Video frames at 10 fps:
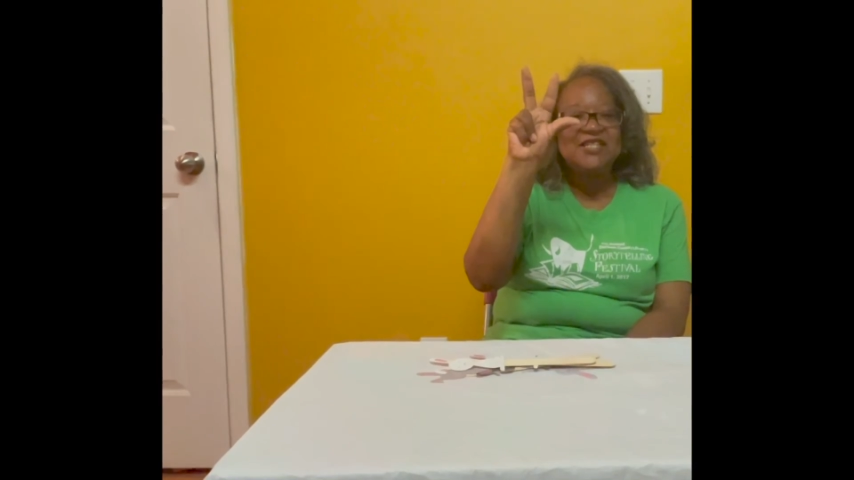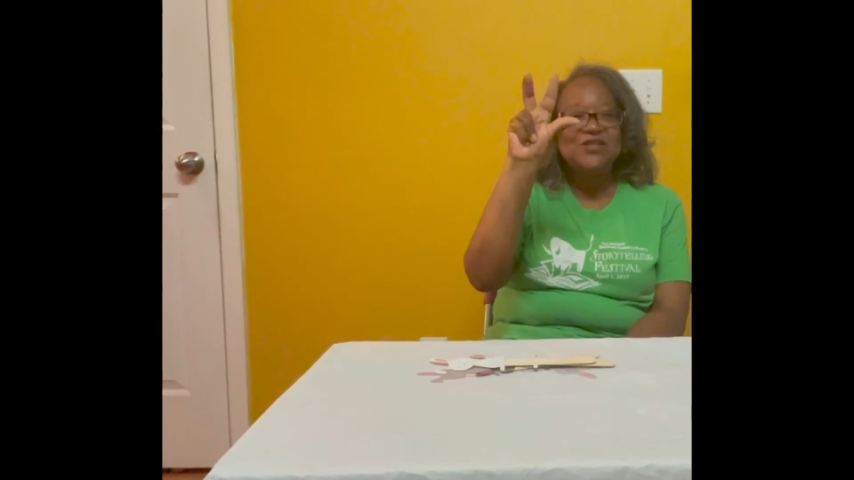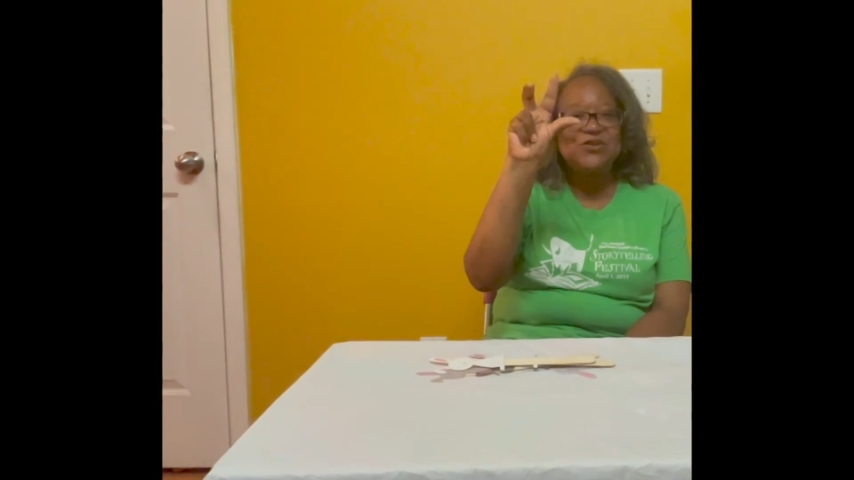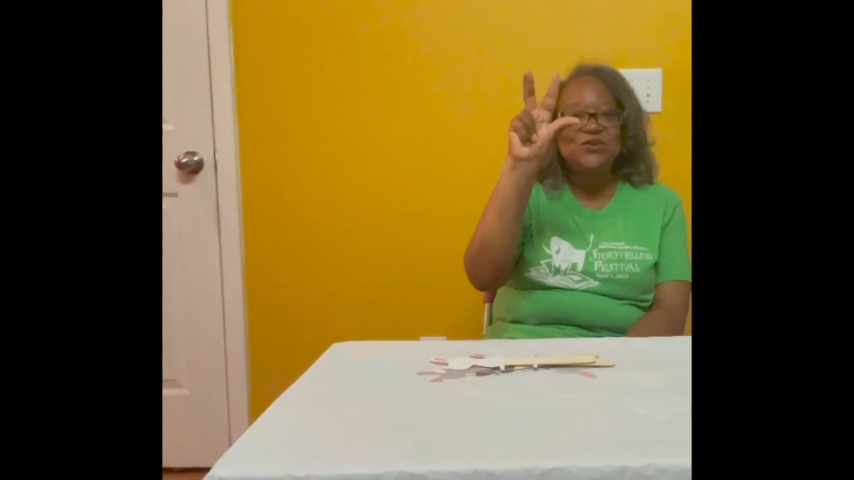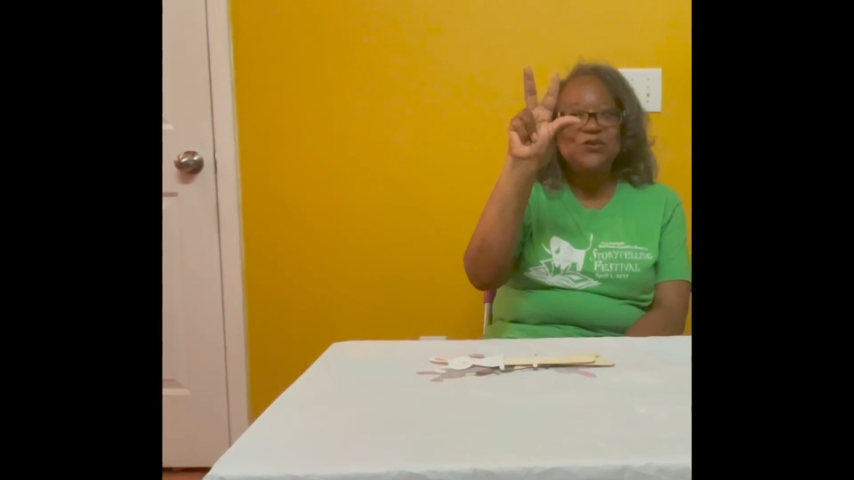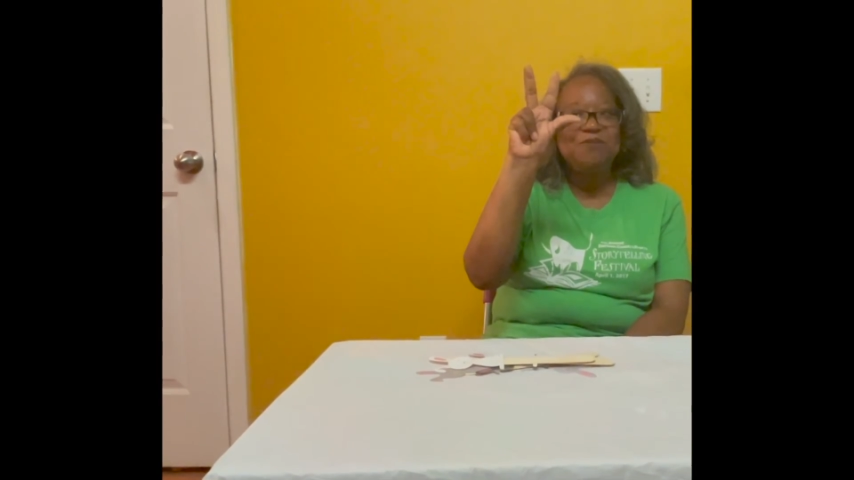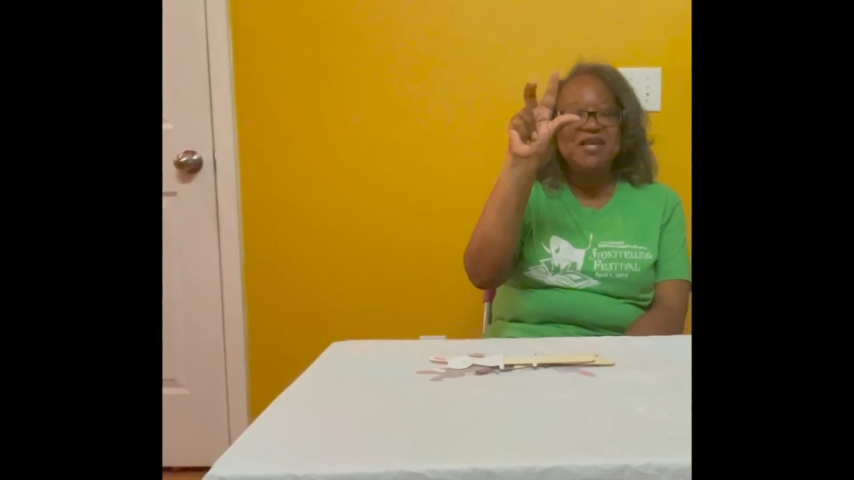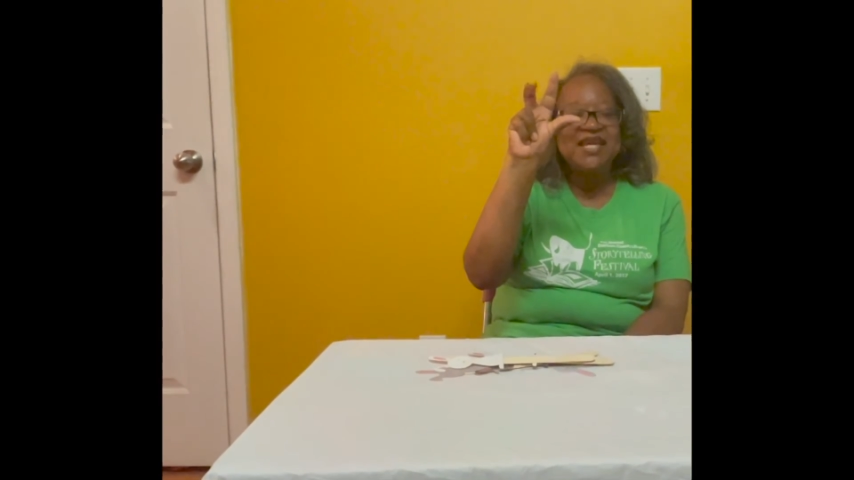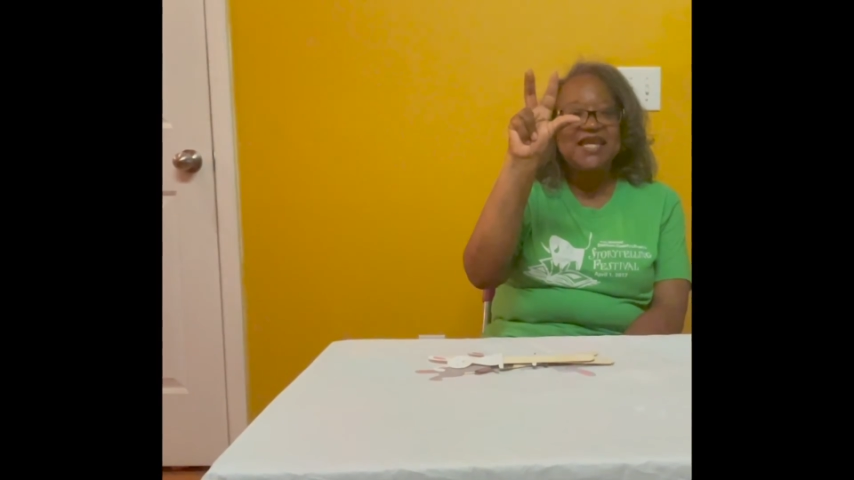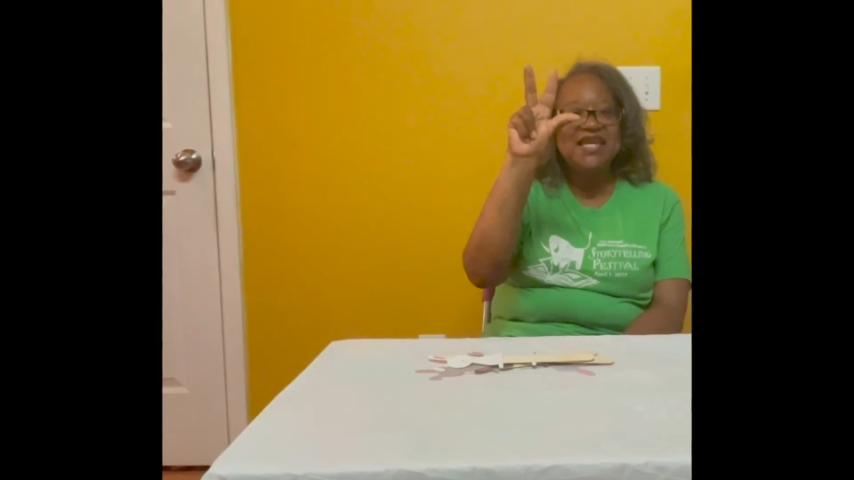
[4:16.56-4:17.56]
little
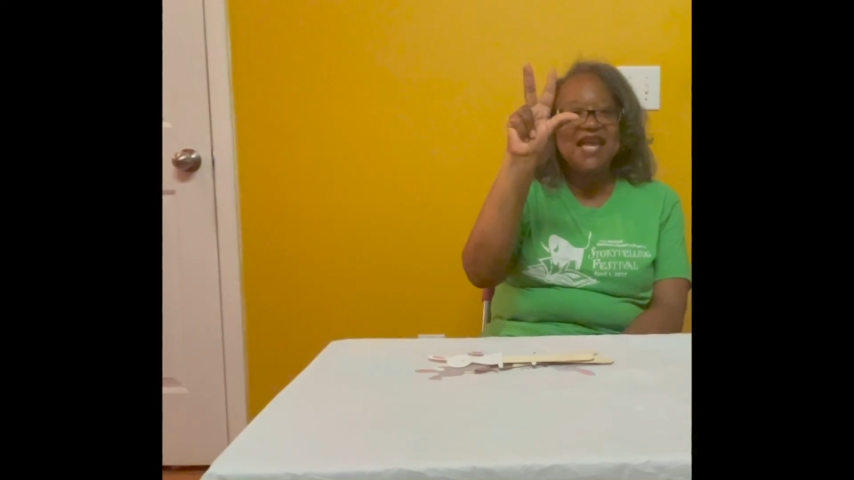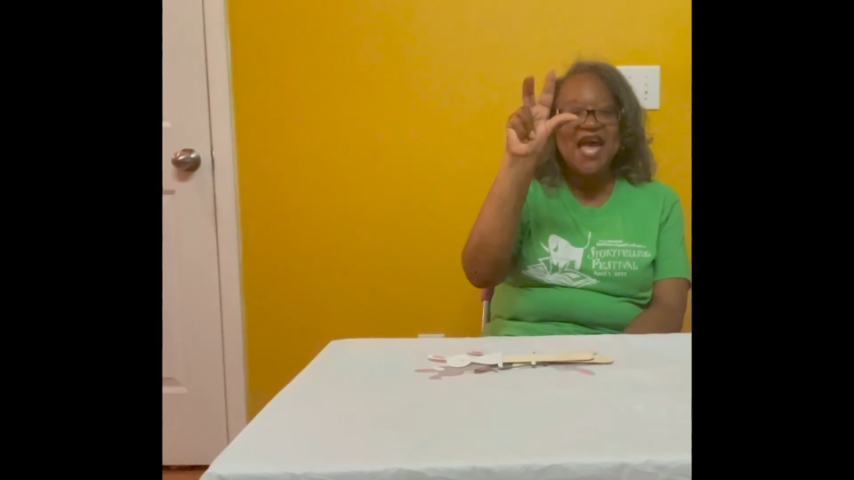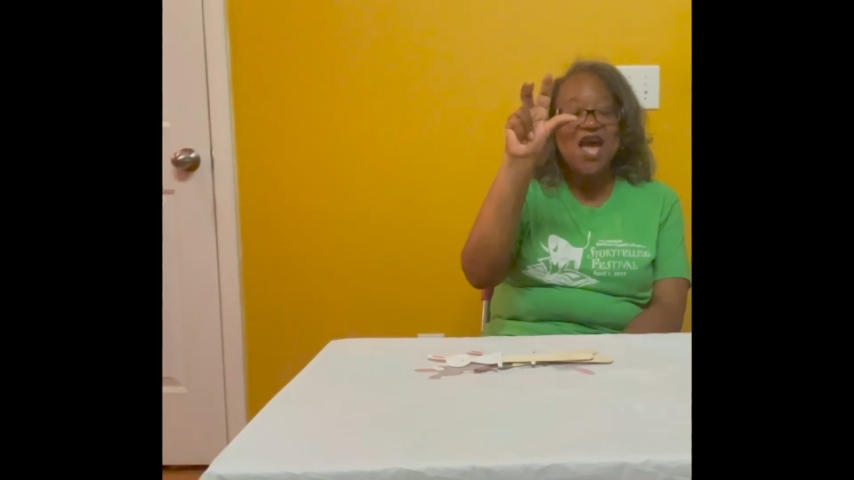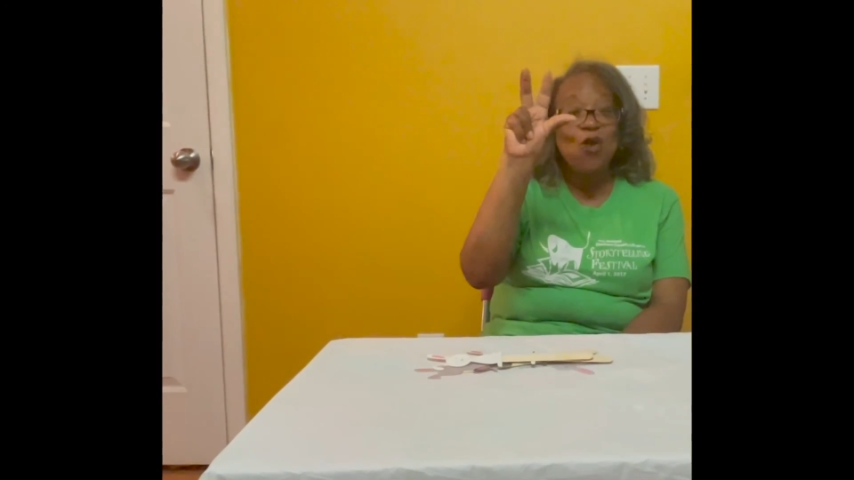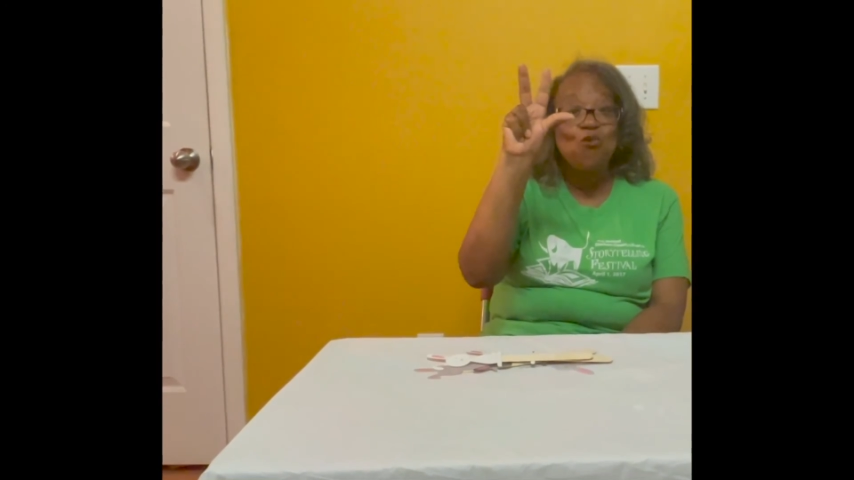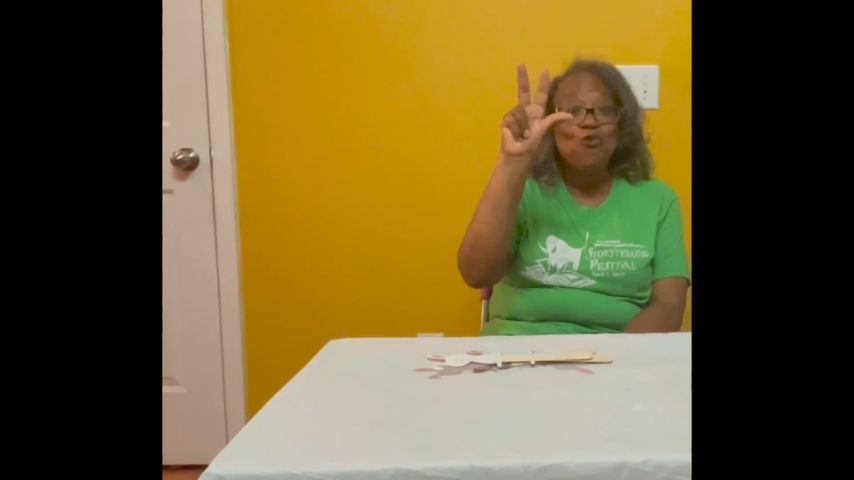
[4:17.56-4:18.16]
piggy had